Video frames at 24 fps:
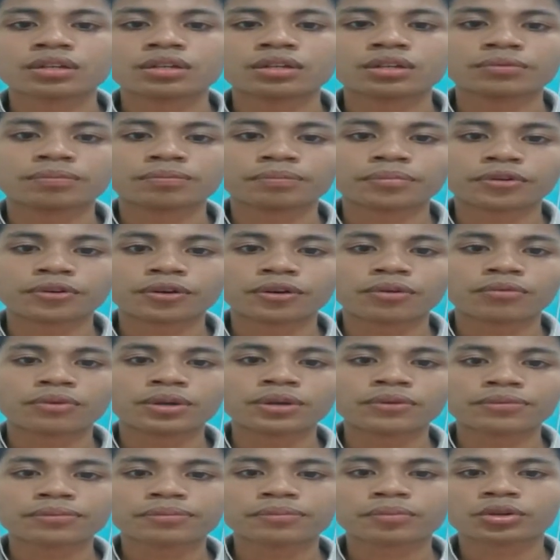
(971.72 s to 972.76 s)
The
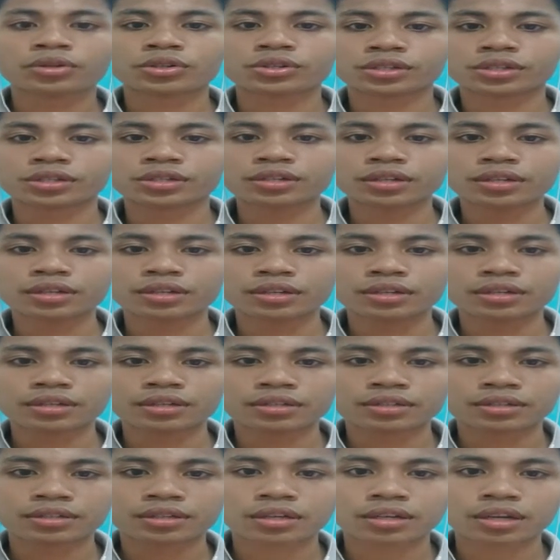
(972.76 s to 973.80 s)
wave motion
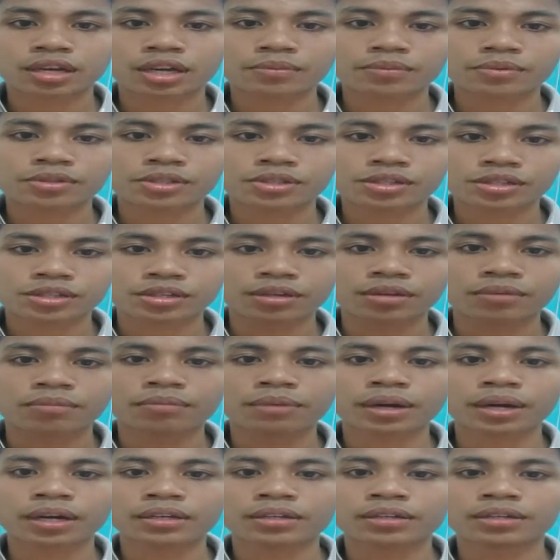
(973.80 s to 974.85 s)
is
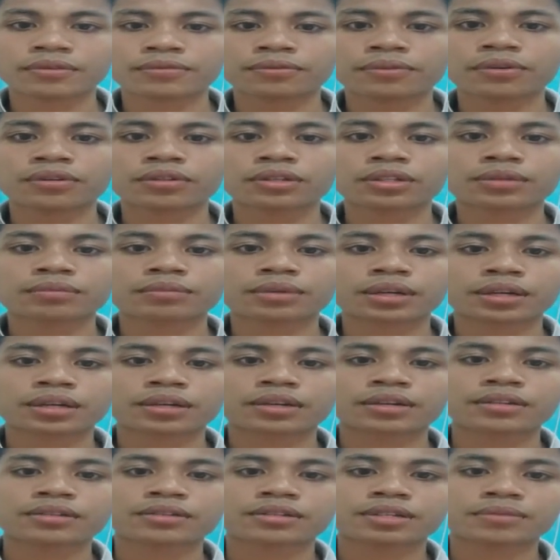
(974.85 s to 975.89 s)
captured by the floating
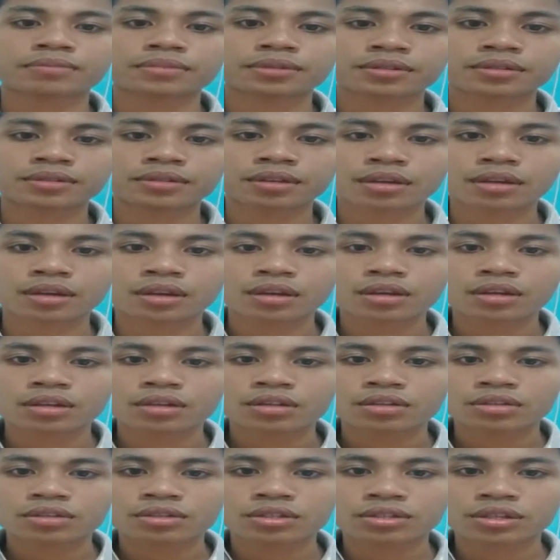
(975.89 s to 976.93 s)
mechanisms
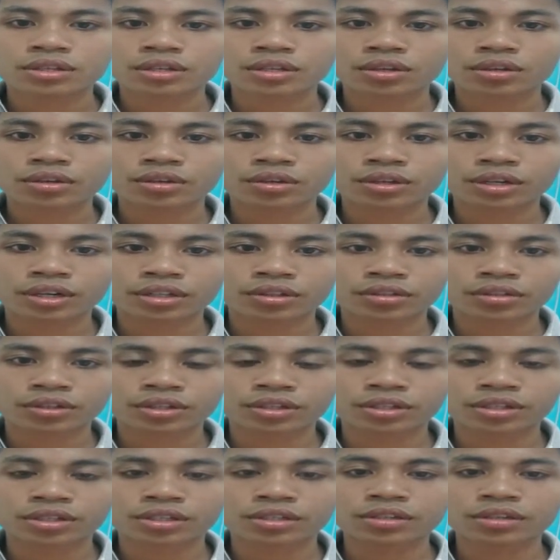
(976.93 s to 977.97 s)
circular
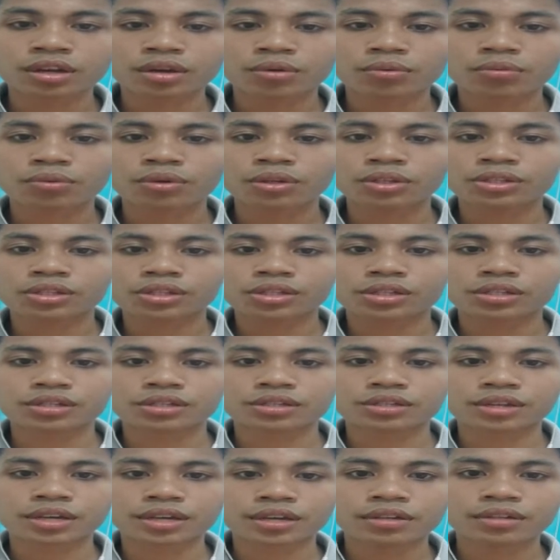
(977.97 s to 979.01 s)
rotation, which
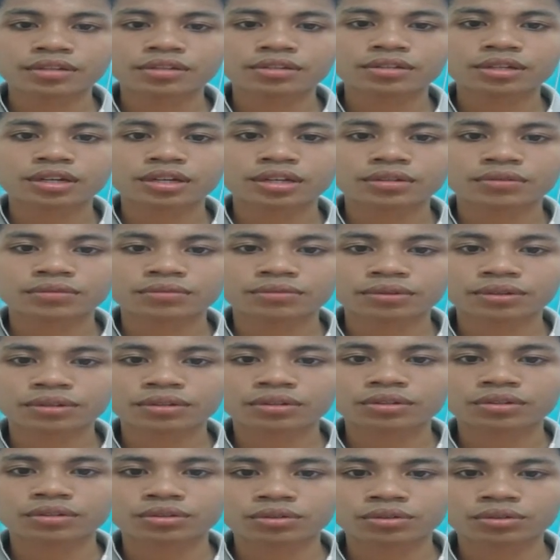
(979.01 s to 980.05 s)
is then
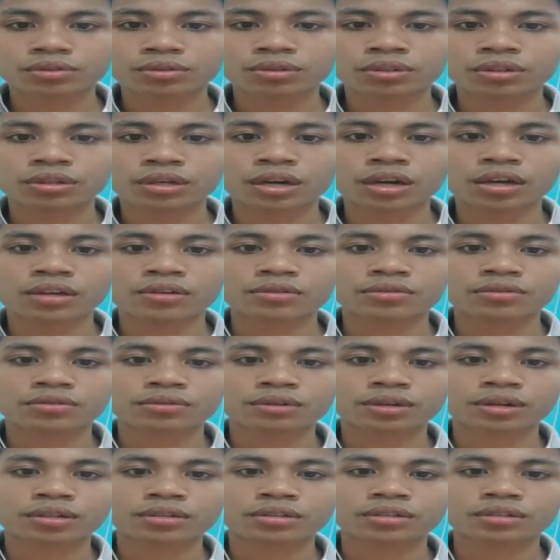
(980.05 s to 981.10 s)
transferred to the
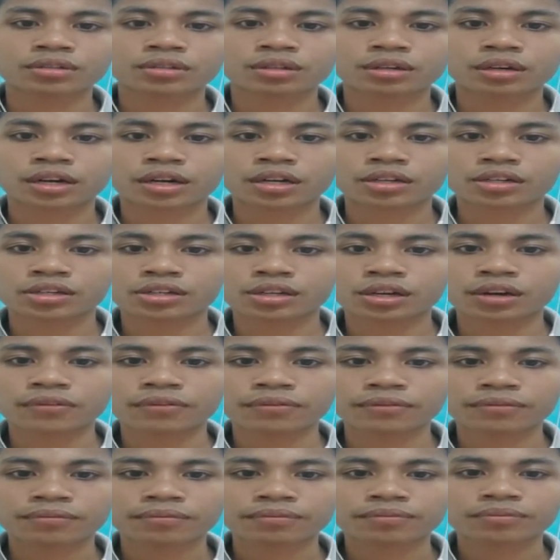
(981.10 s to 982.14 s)
Azura's
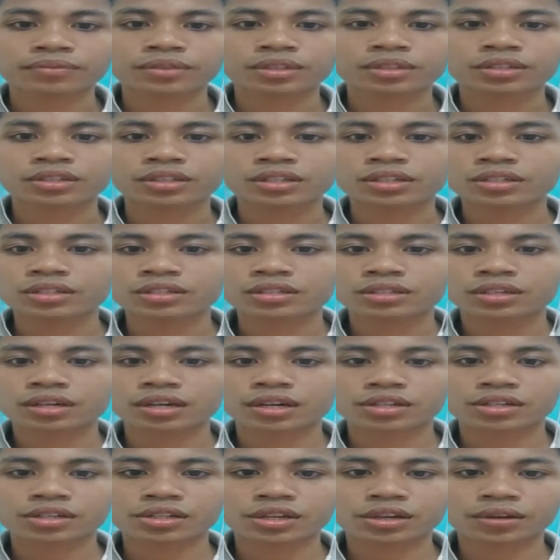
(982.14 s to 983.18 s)
crankshaft. This
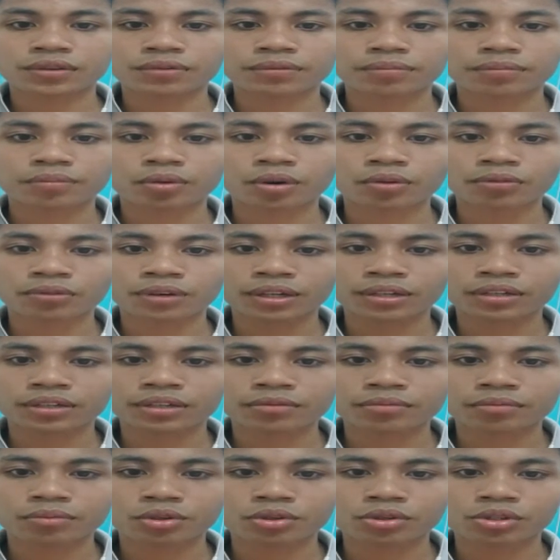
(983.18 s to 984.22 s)
crankshaft
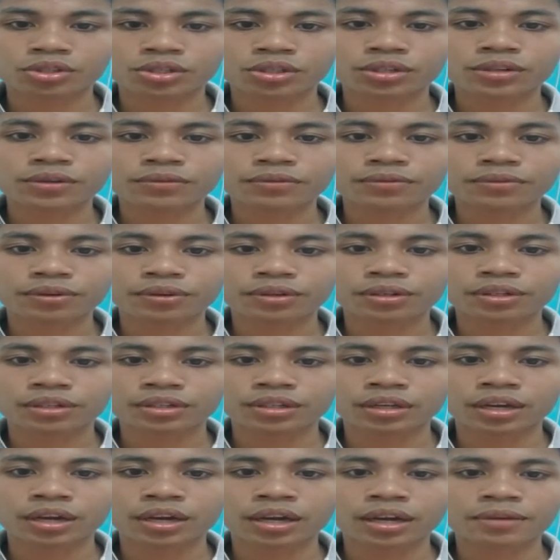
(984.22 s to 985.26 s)
provided motion for
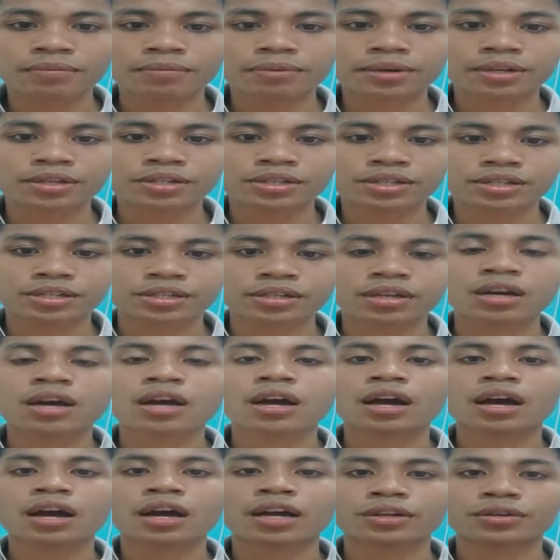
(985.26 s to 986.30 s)
the high pressure
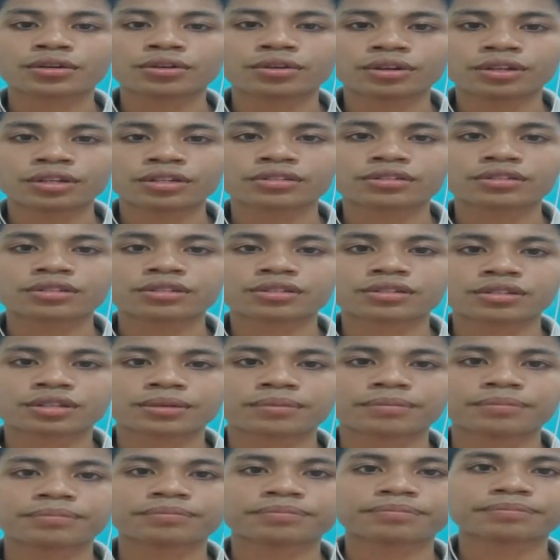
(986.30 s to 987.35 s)
hydraulic
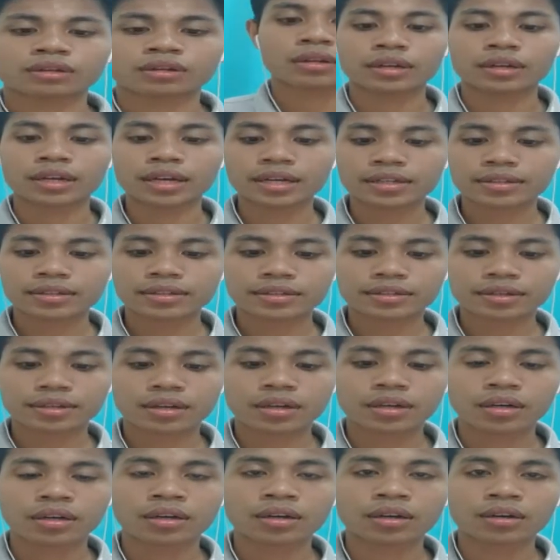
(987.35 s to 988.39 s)
system. Next,
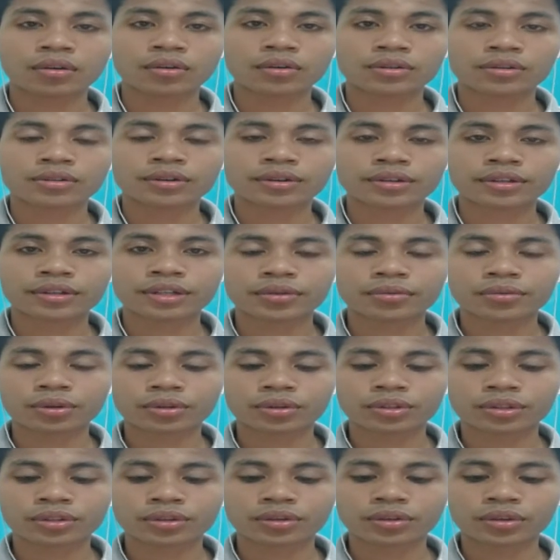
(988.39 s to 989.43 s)
oscillating
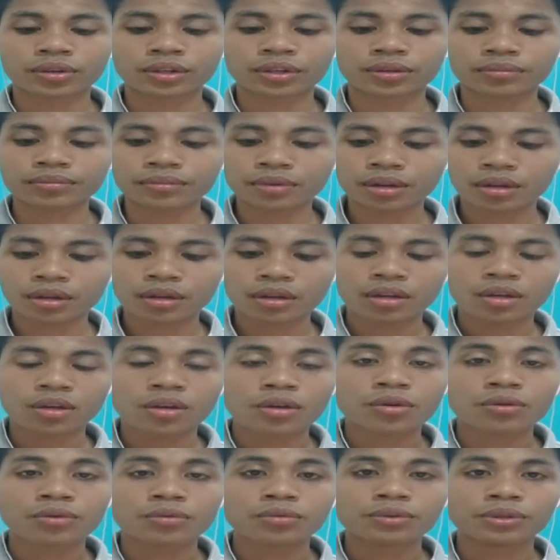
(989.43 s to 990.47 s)
water column.
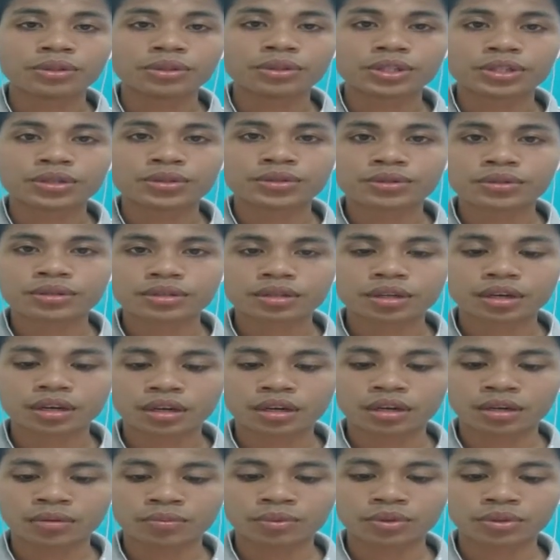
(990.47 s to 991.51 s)
We choose
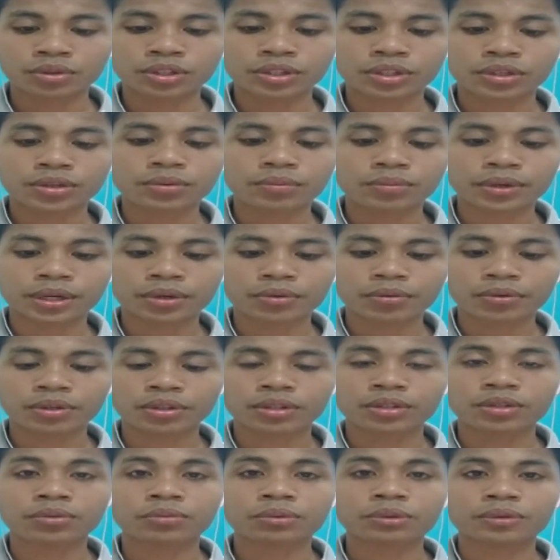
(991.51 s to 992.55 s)
Motrico
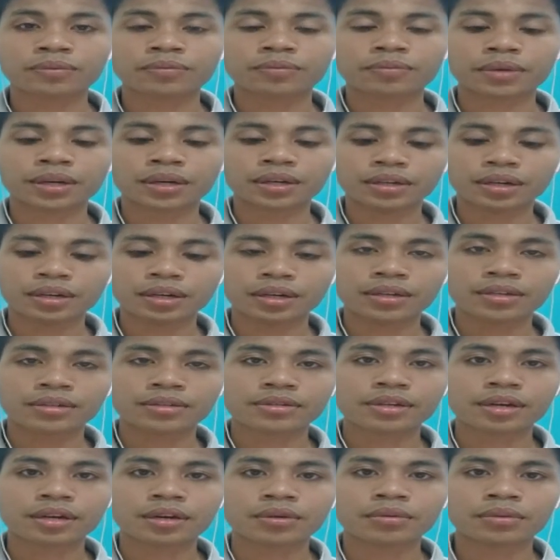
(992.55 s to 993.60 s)
Breakwater Wave Plant
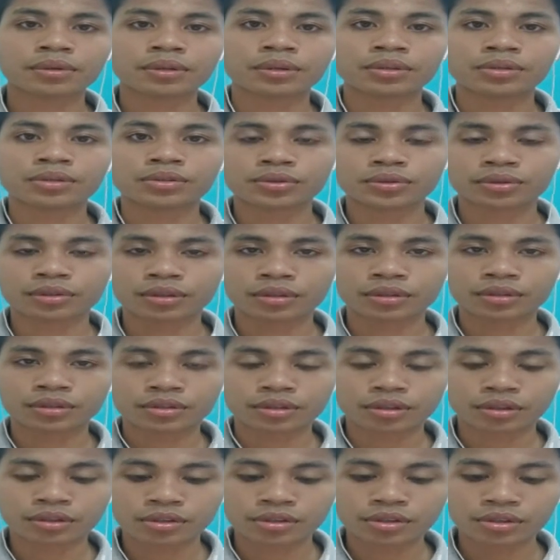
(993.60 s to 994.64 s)
as our chosen
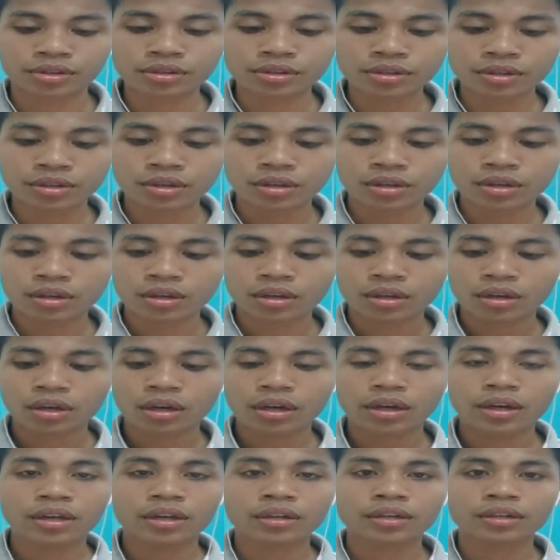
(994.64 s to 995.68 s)
station,
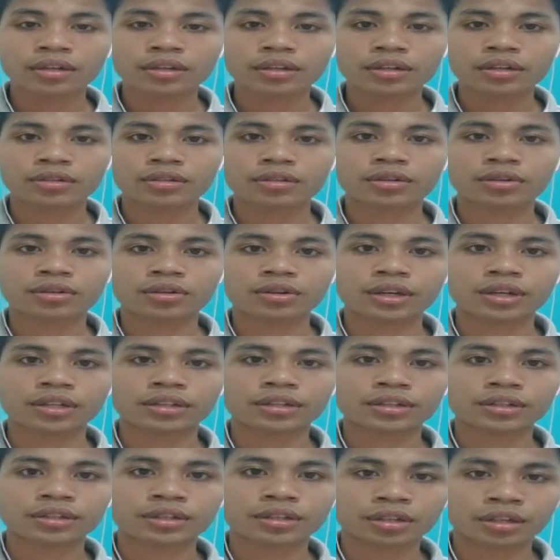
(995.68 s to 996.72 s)
and it is
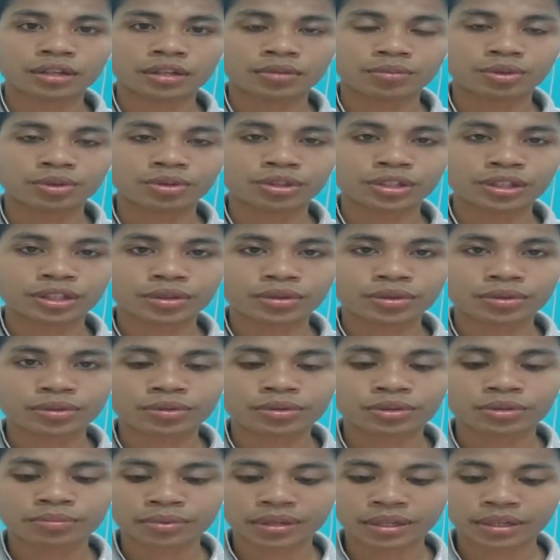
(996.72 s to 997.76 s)
located in
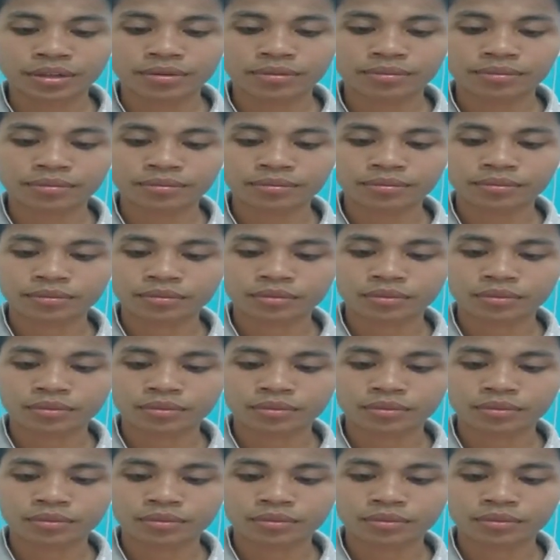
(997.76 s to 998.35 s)
Motrico, Spain.